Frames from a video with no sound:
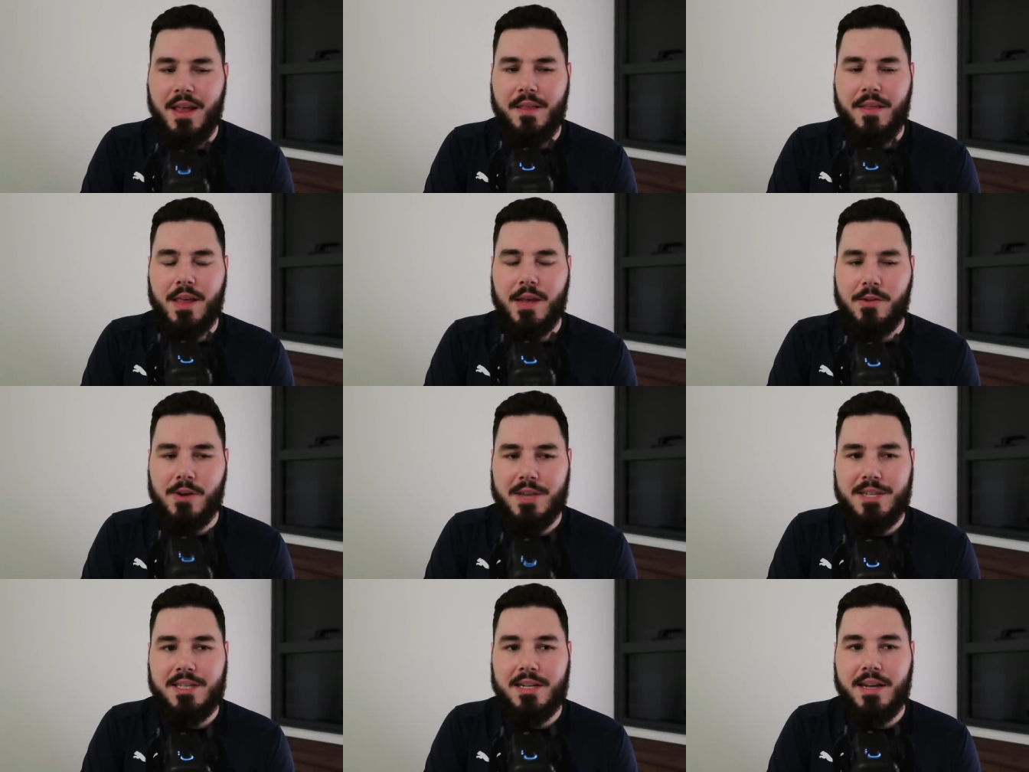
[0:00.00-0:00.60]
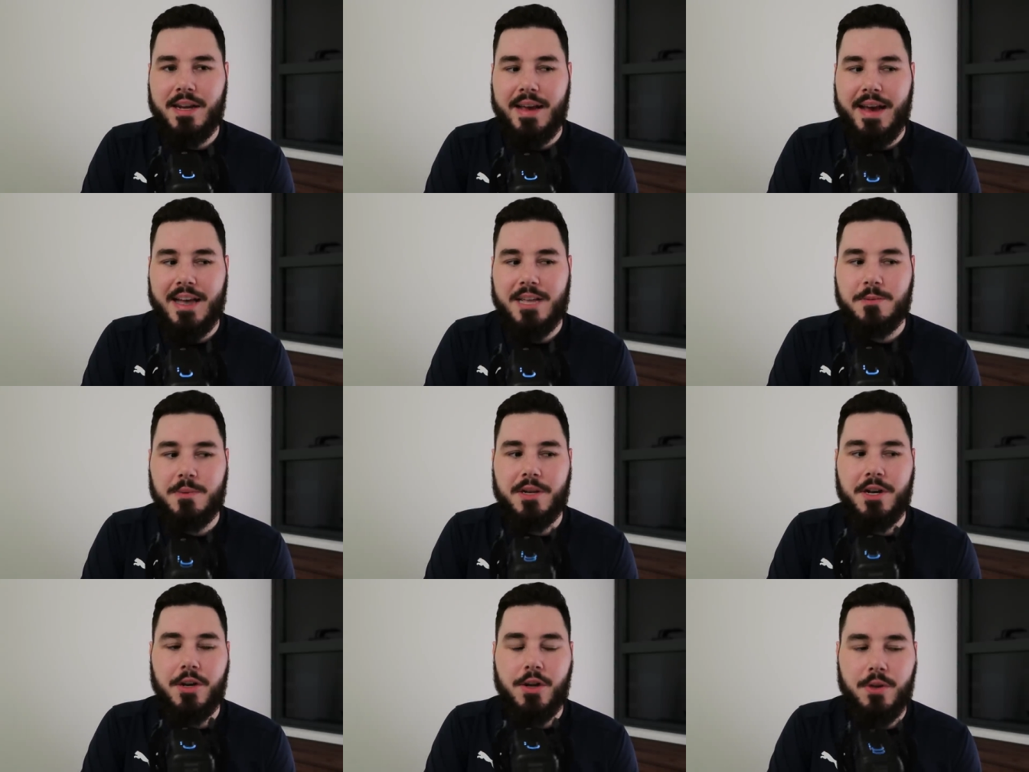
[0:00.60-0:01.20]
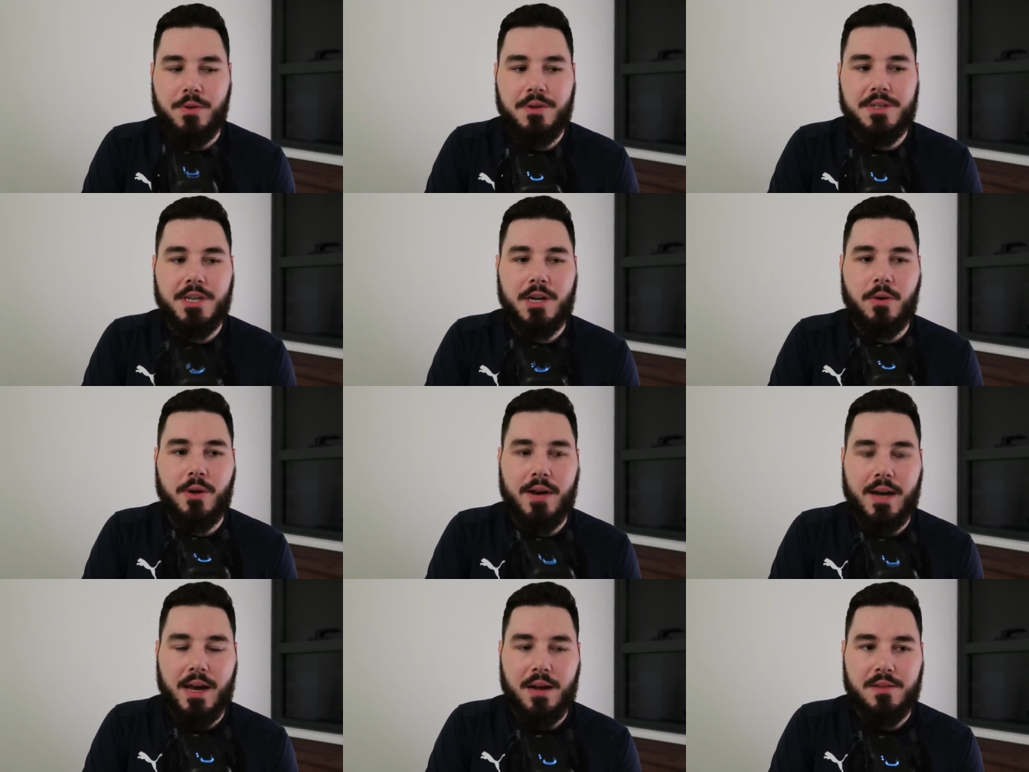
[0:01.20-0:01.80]
There recently has been a new
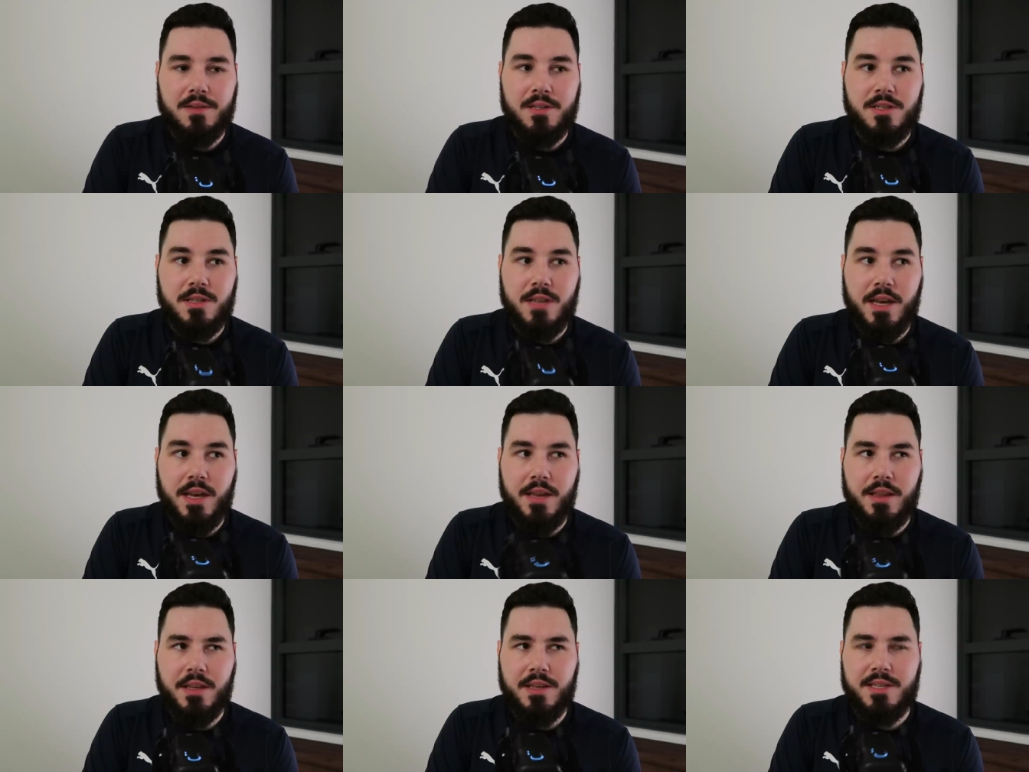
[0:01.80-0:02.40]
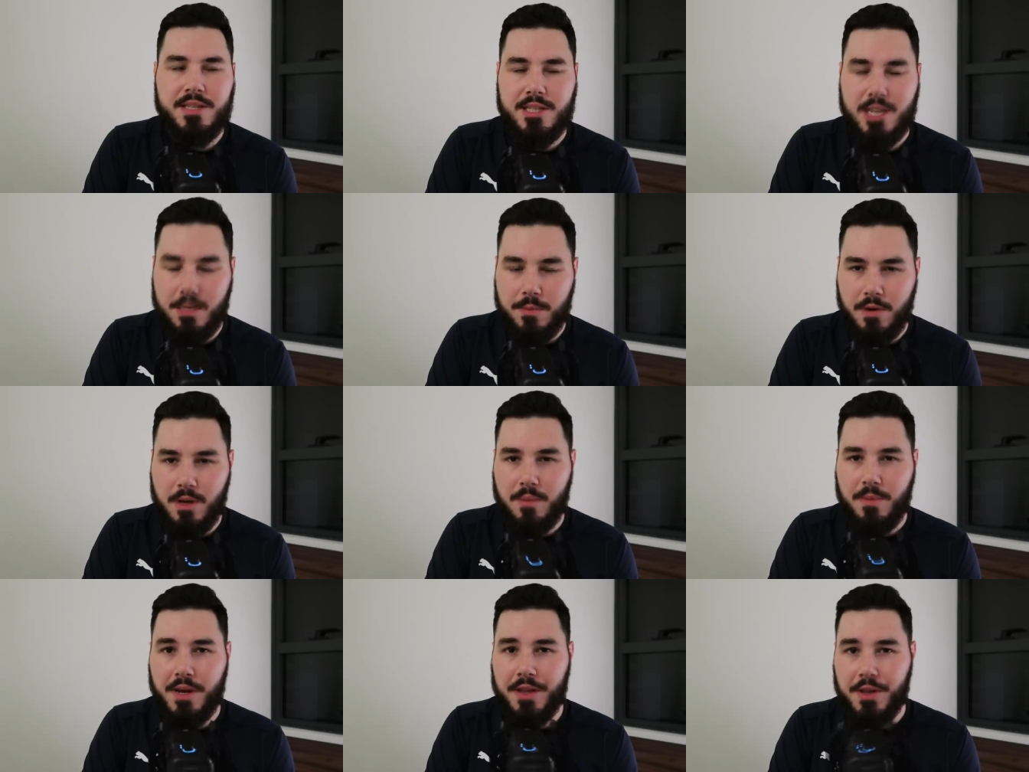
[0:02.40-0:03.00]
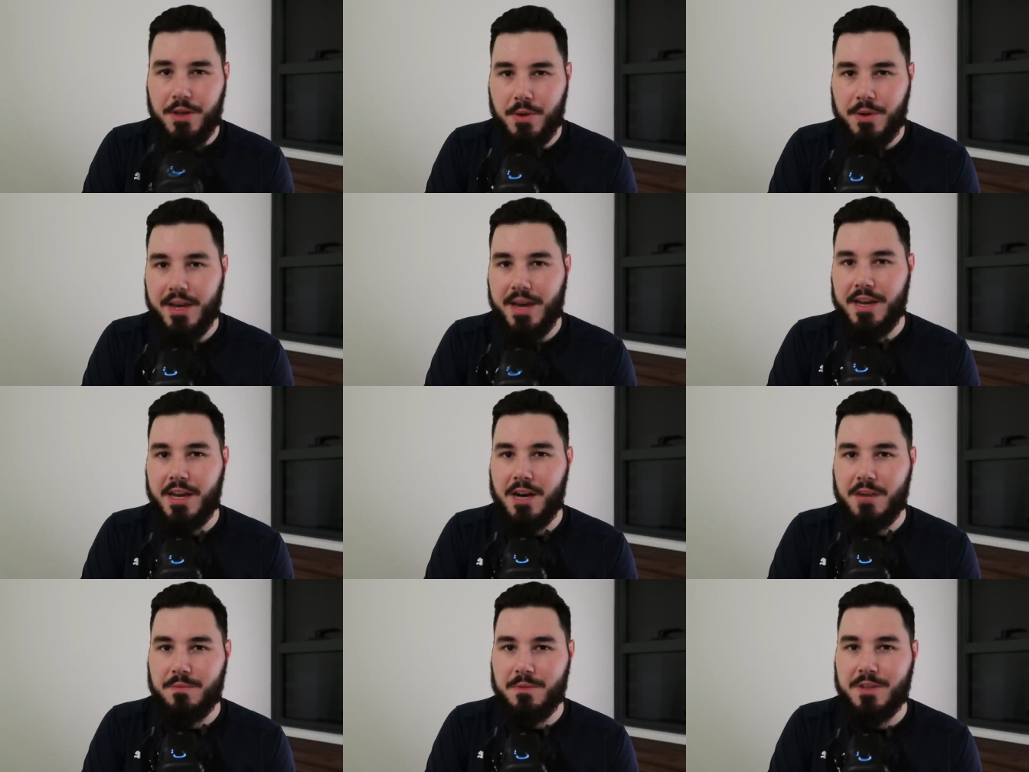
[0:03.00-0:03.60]
deal announced in the summer by the
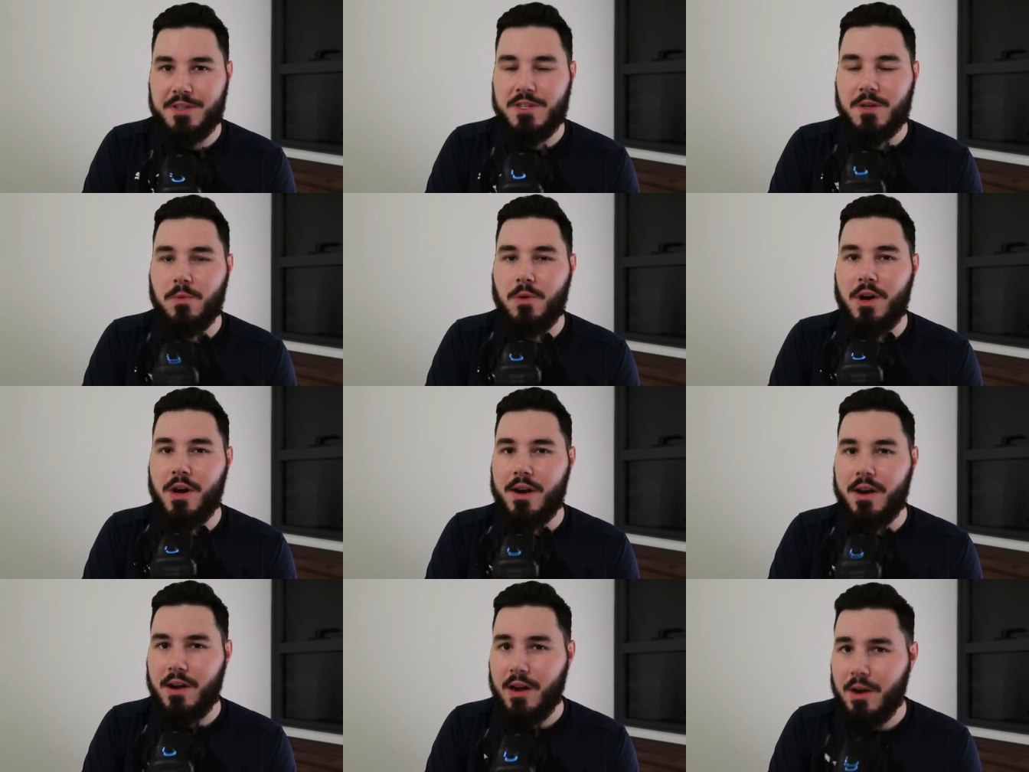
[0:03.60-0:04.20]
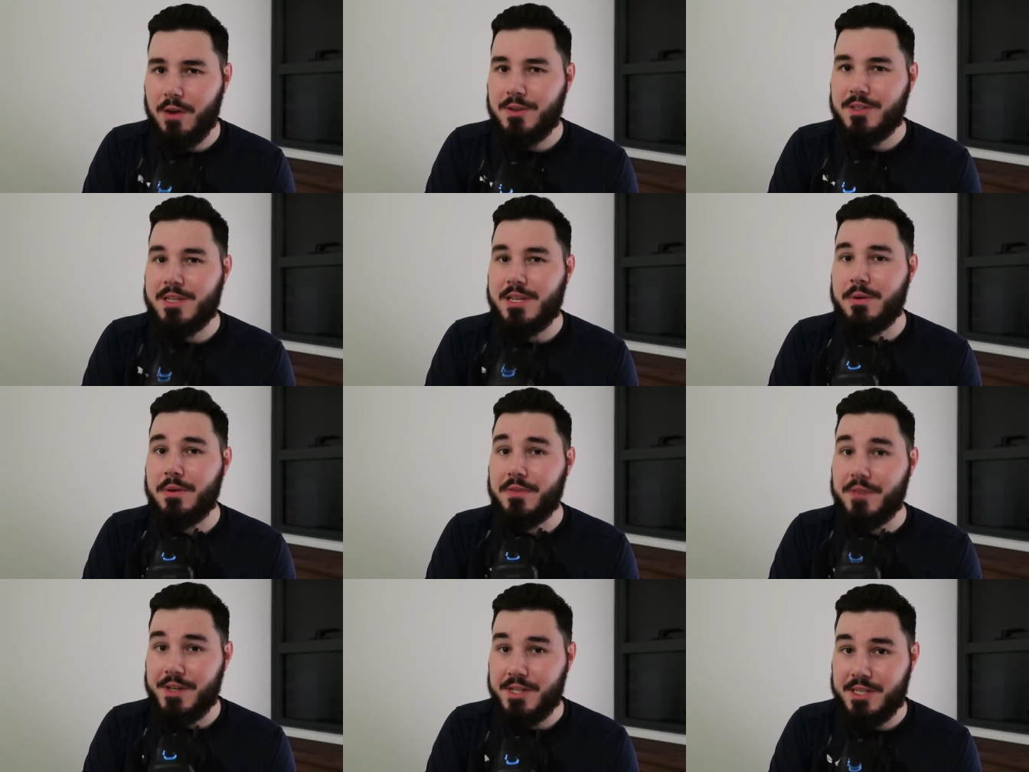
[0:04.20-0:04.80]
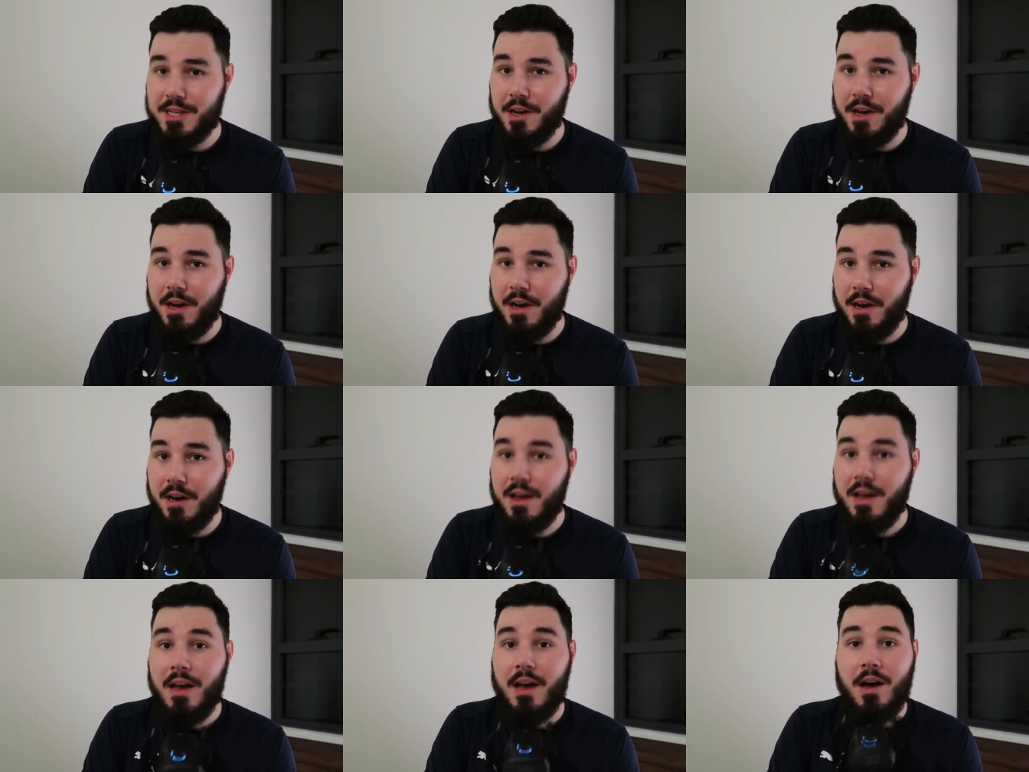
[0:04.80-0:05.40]
UK government to work closely with
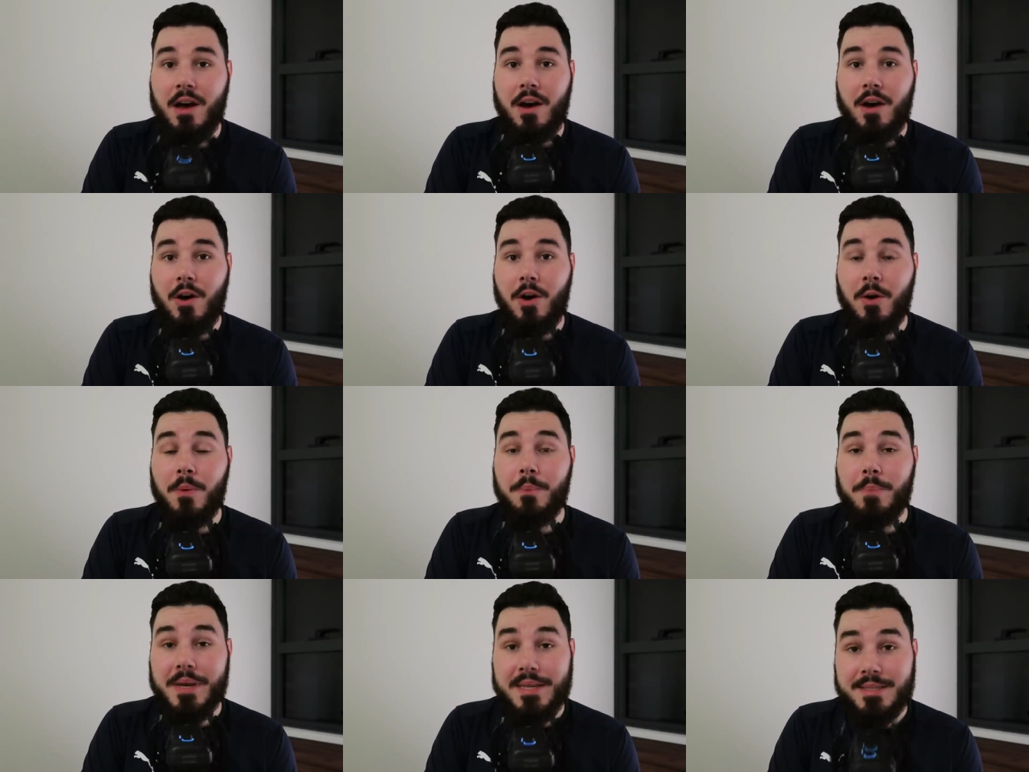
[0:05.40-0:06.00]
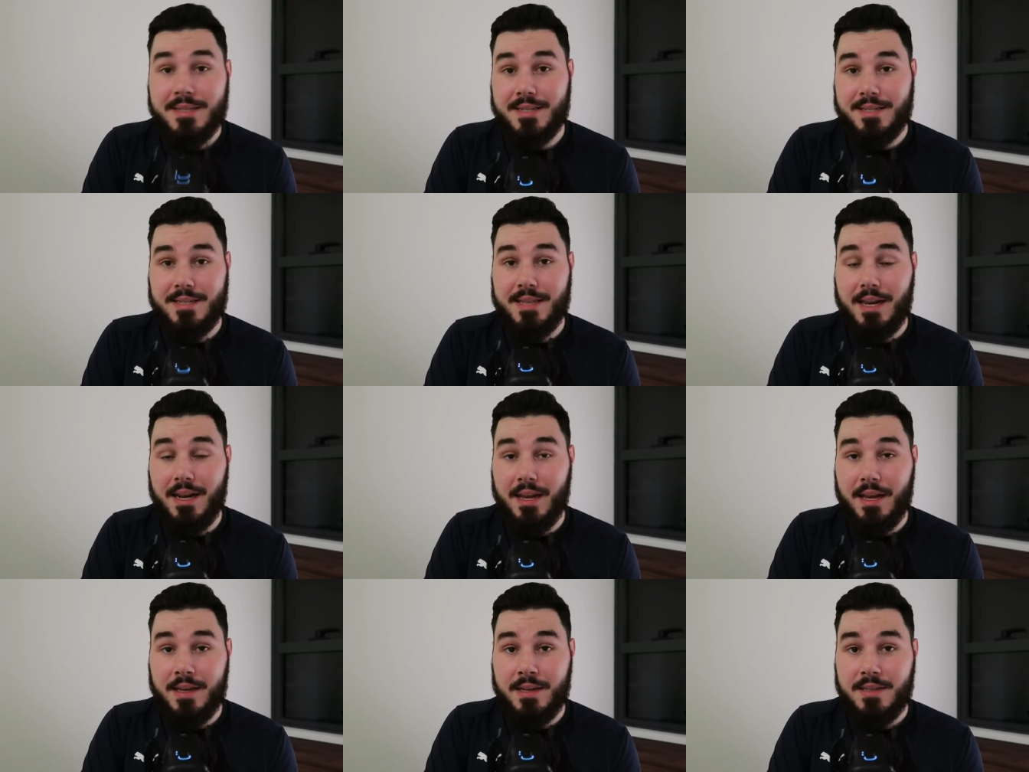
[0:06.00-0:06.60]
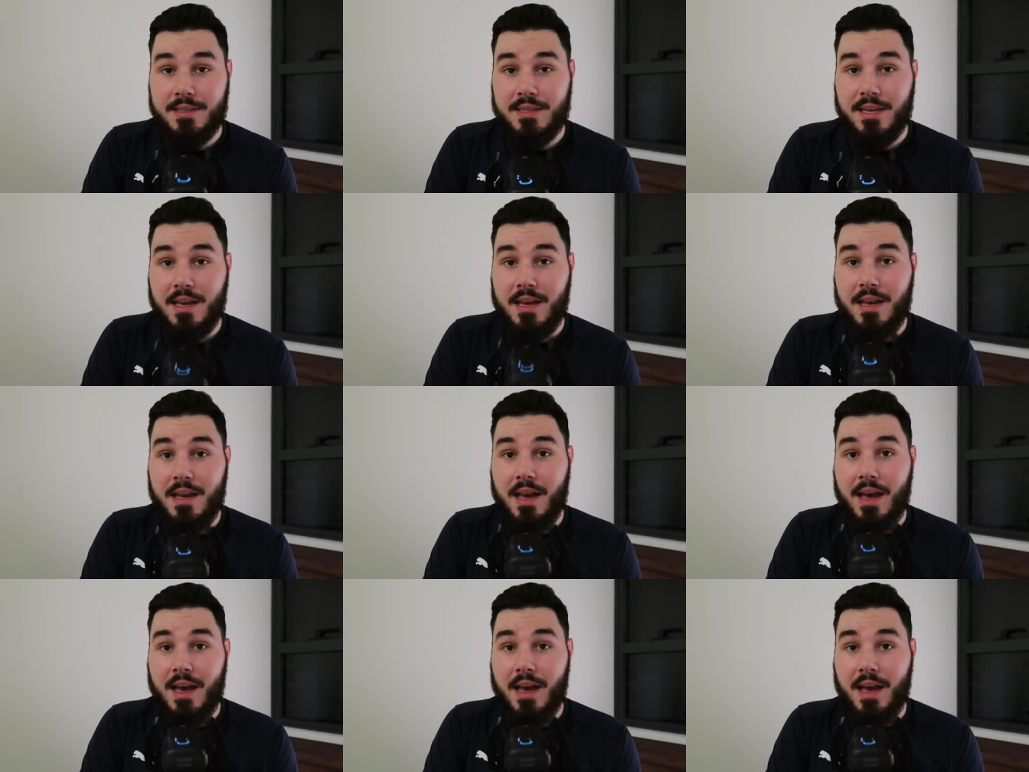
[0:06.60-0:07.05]
Qatar on business dealings.